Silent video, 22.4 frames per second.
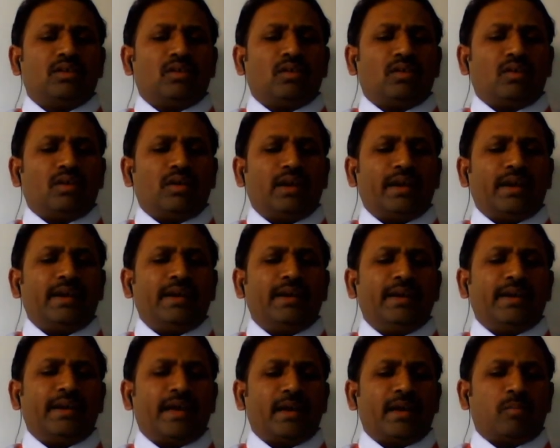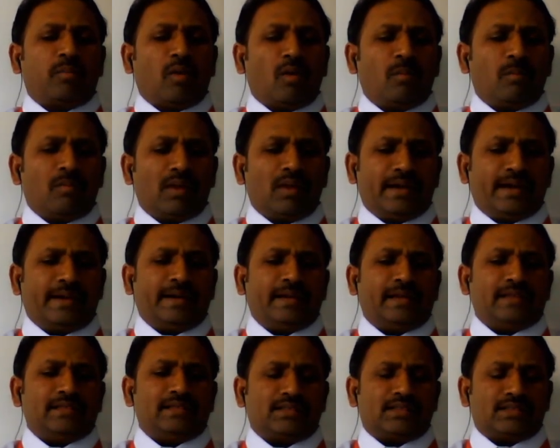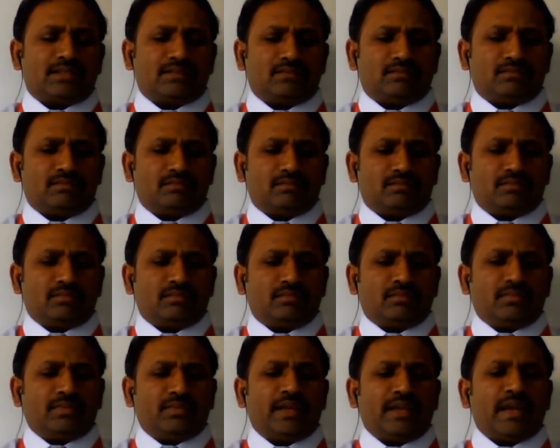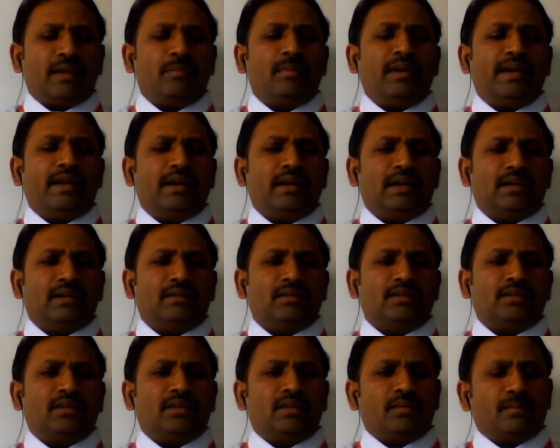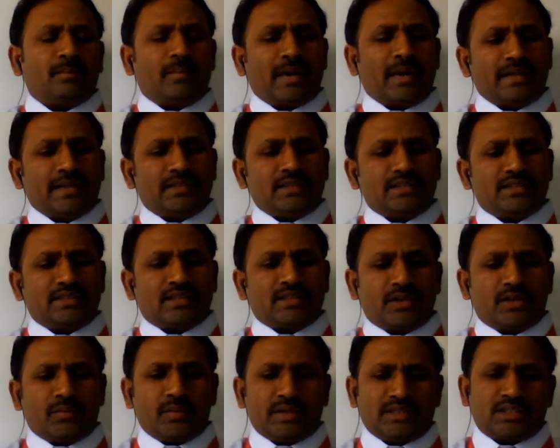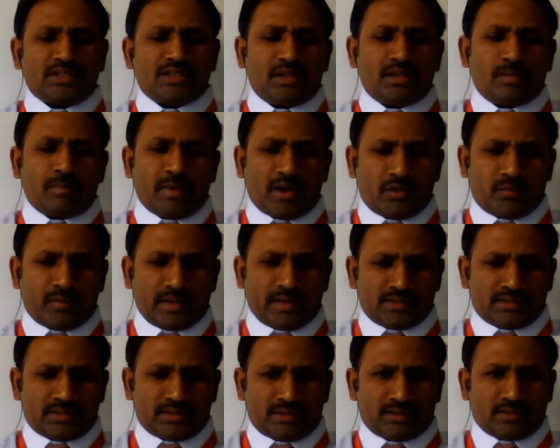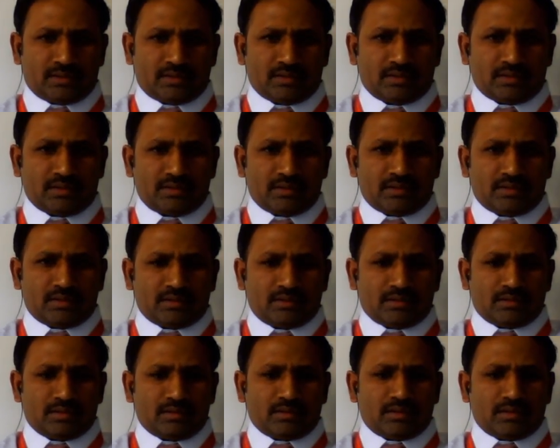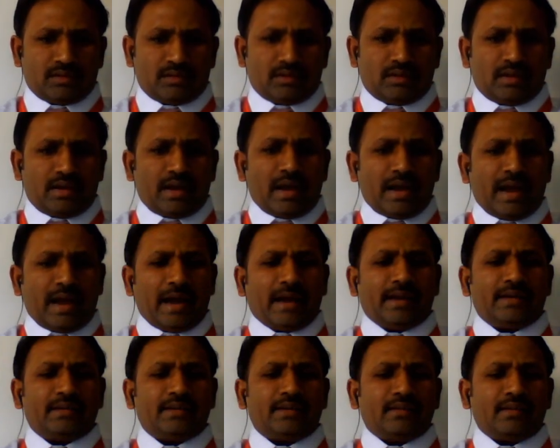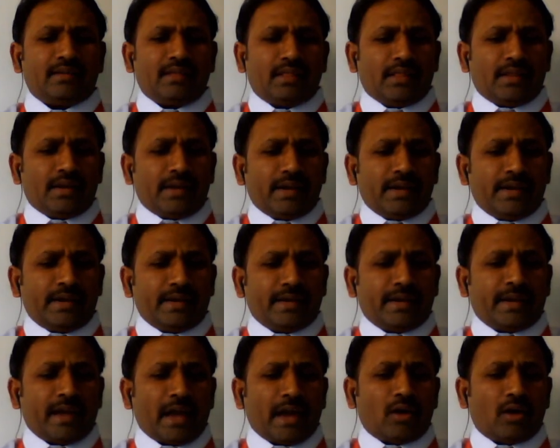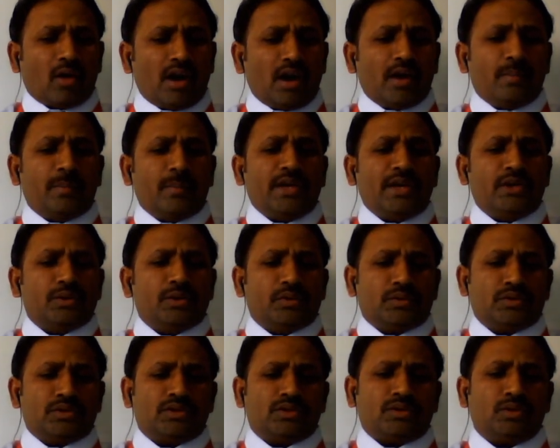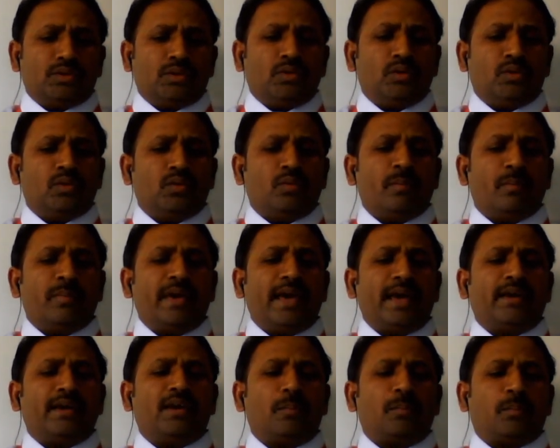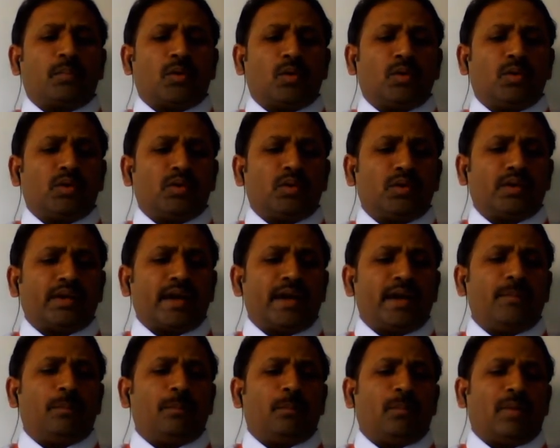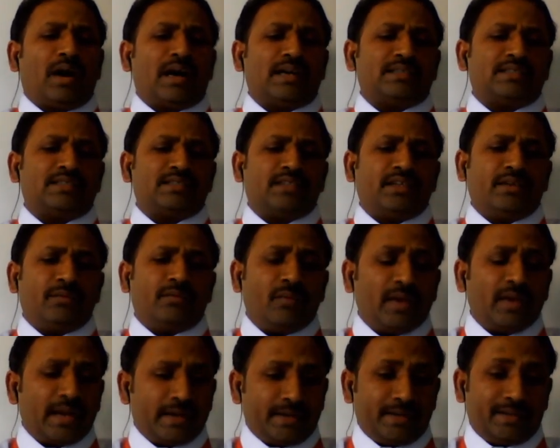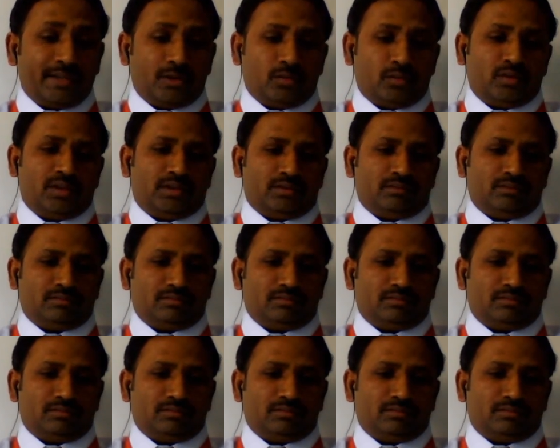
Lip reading: or any type of materials can be done by this conventional manufacturing. And it cannot be used to make a prototype pass effectively